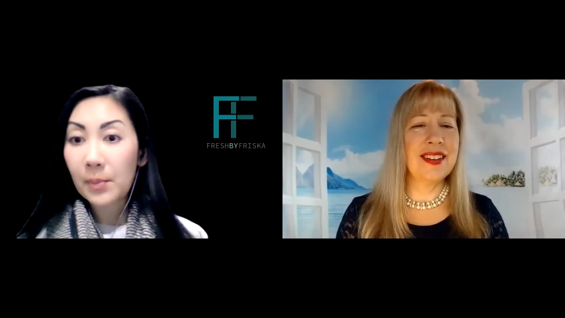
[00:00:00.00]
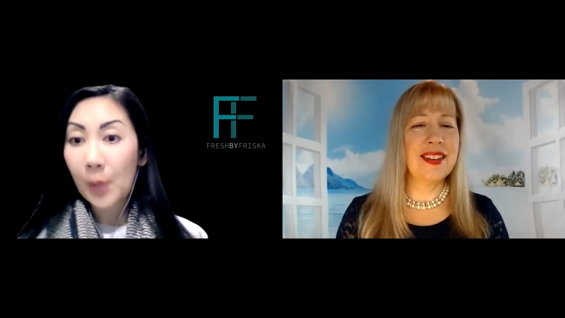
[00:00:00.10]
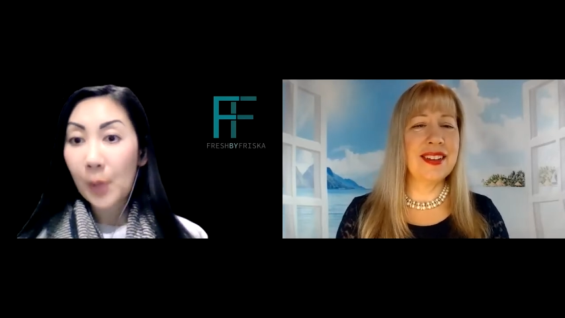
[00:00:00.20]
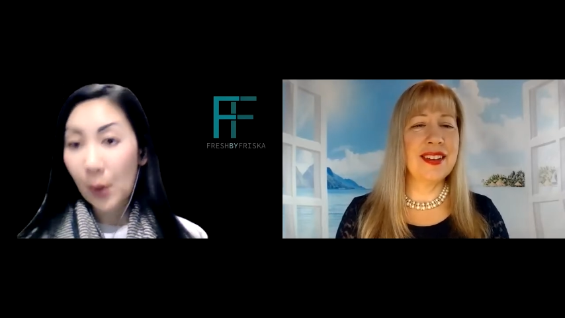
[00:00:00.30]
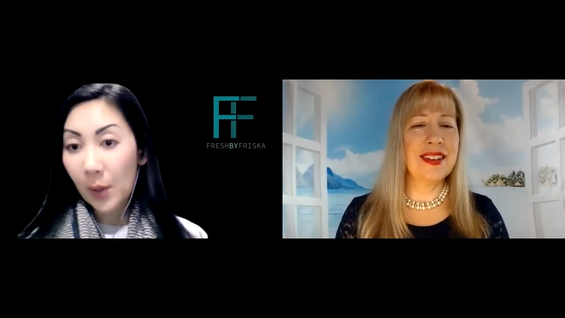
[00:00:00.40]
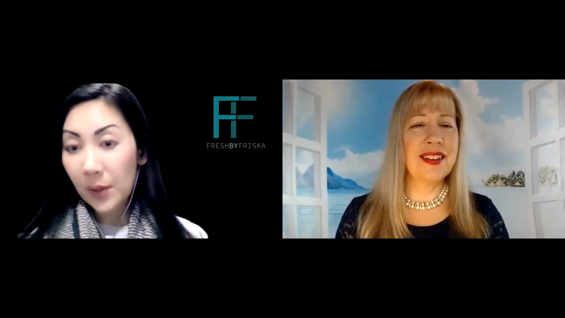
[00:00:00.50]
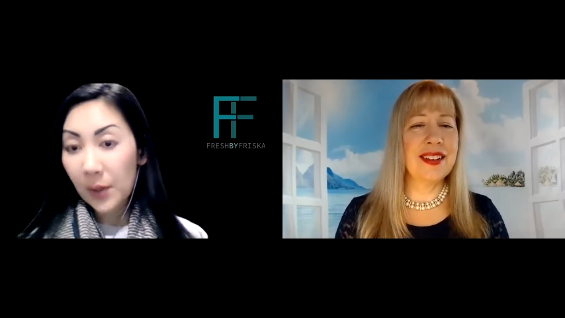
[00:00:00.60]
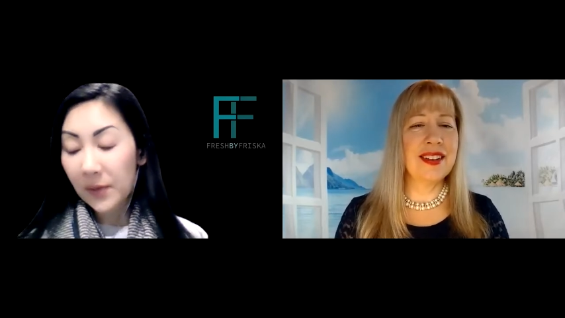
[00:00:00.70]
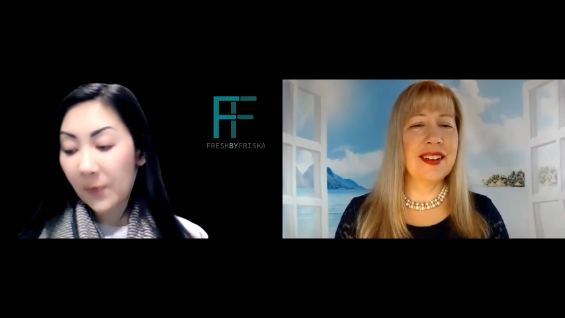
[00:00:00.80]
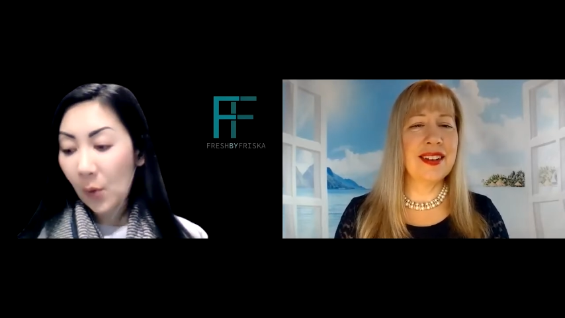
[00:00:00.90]

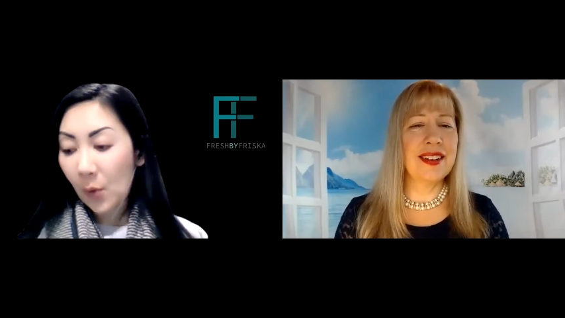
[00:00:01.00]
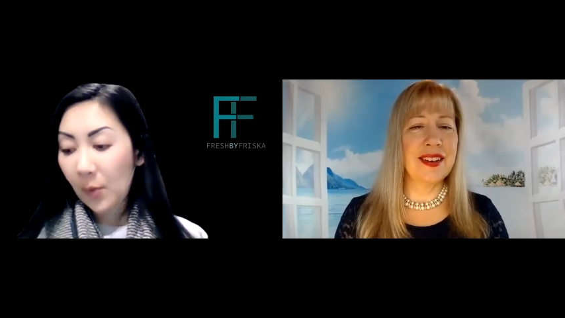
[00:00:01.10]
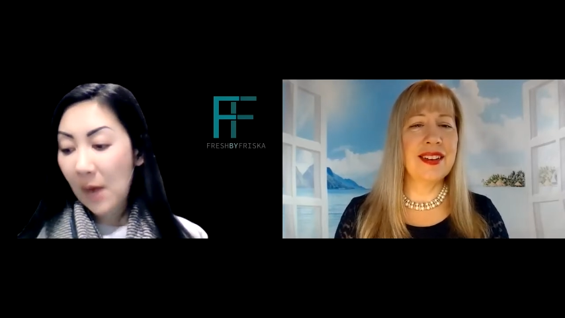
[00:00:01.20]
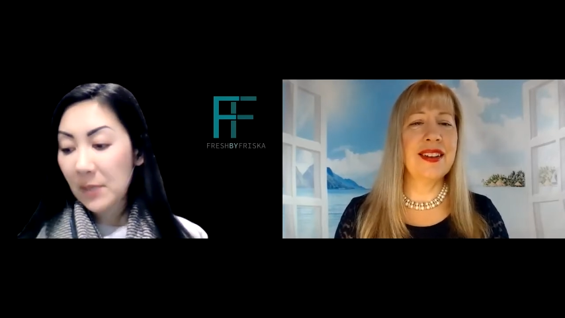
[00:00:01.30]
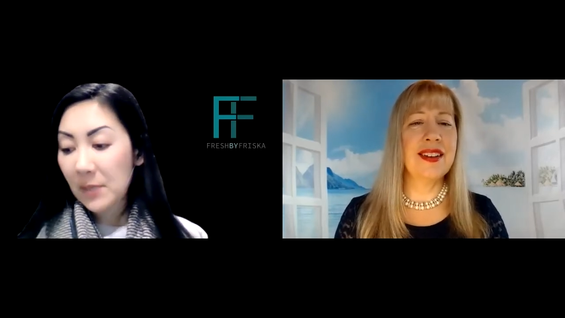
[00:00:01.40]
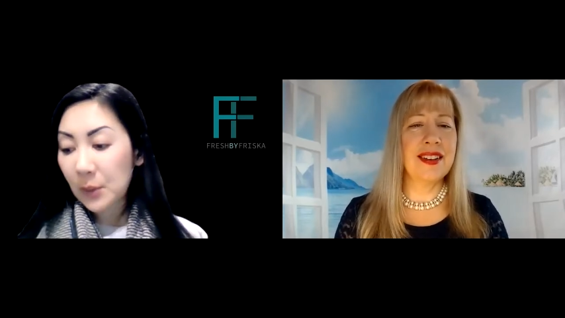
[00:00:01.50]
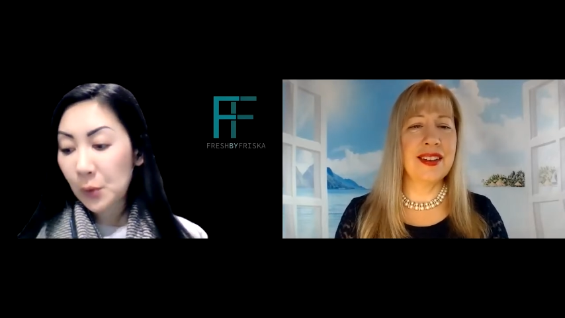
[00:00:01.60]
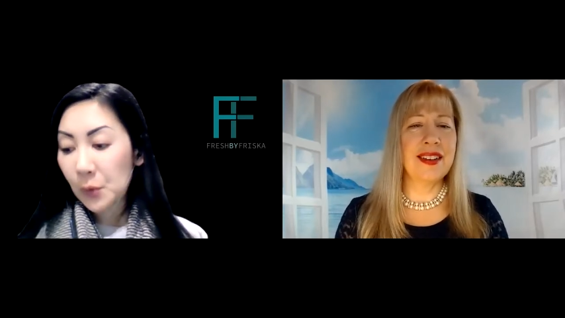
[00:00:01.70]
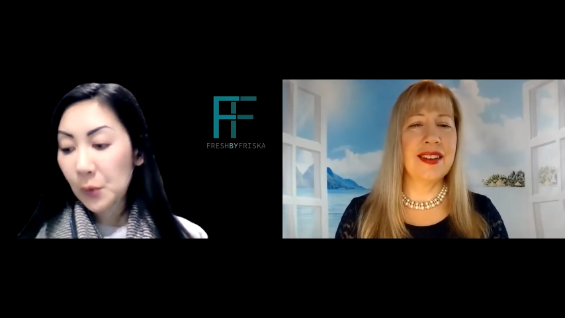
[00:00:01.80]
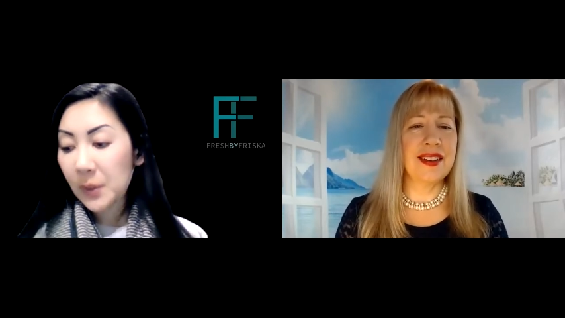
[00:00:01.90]
Speaker 1: Perth for primary
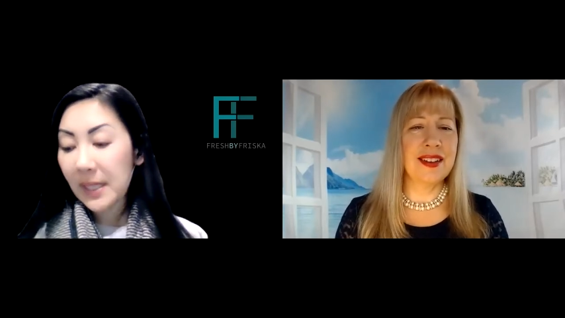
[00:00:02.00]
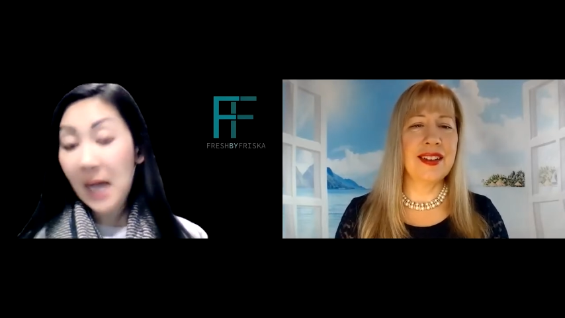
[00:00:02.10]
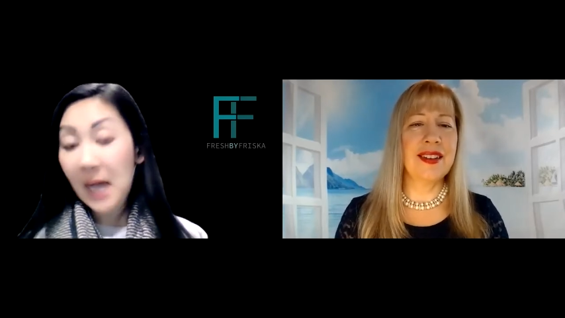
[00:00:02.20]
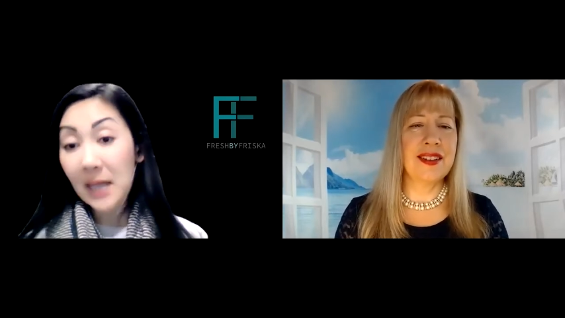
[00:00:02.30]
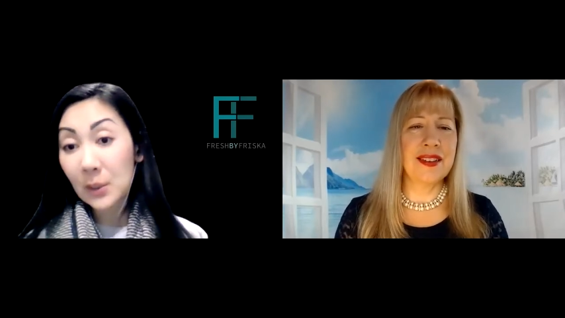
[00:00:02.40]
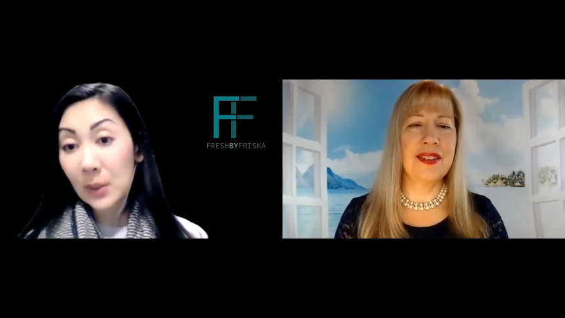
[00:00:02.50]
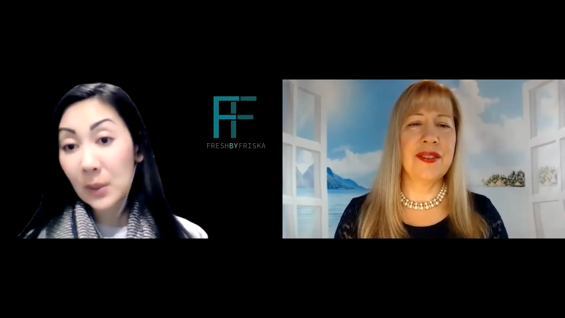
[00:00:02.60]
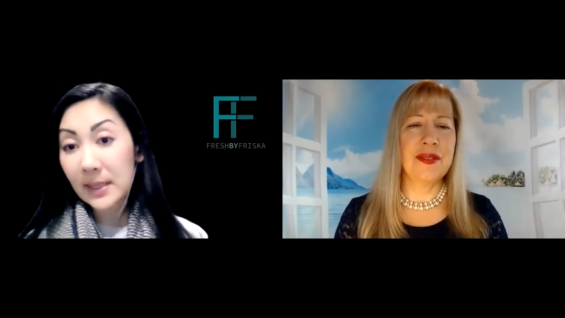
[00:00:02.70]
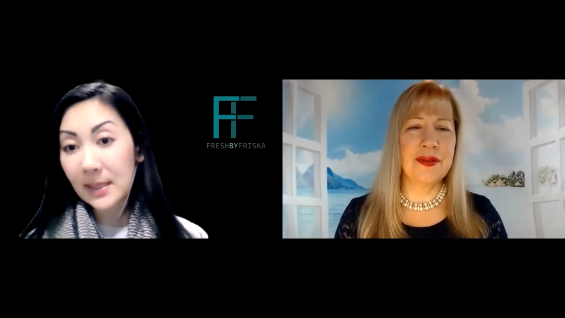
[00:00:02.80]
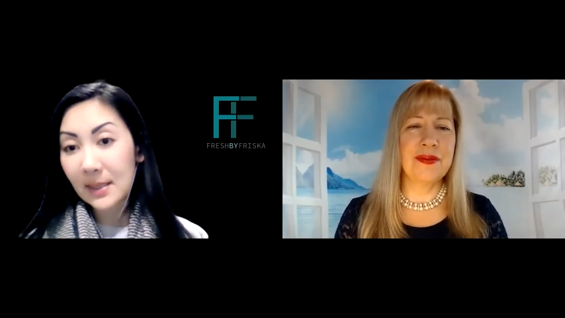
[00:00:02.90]
school, then high school
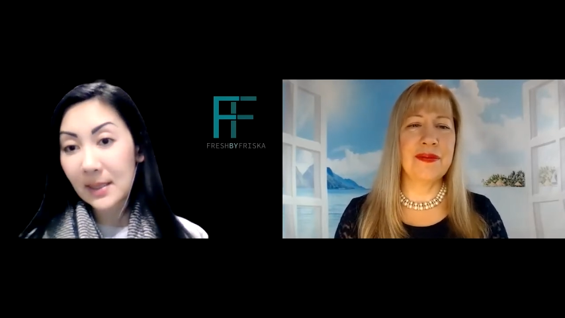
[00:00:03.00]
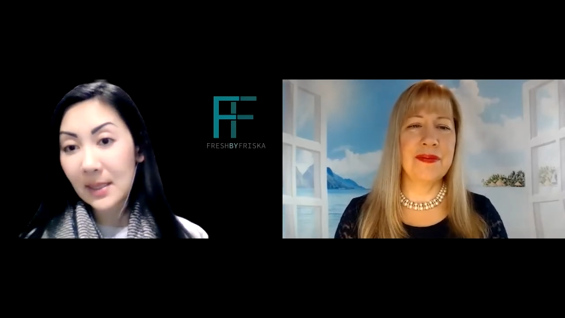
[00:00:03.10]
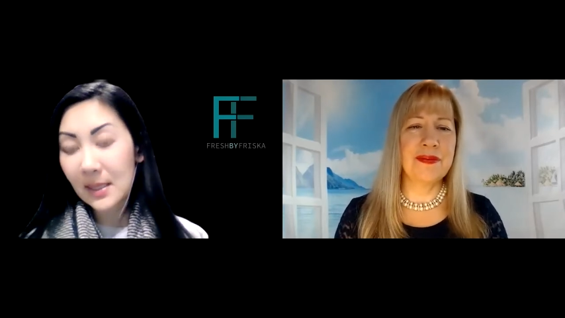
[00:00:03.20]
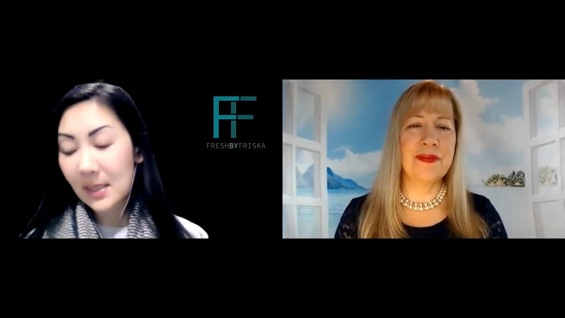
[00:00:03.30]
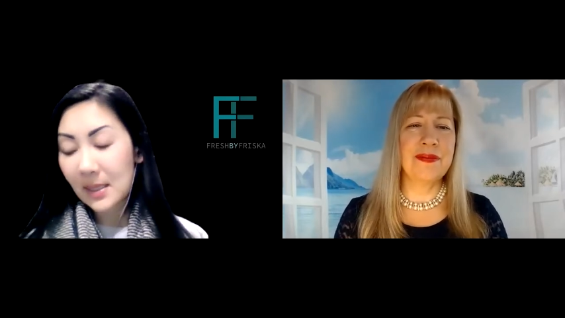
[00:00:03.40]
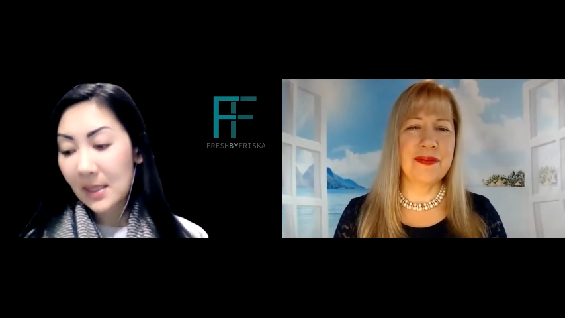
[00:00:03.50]
in Sydney,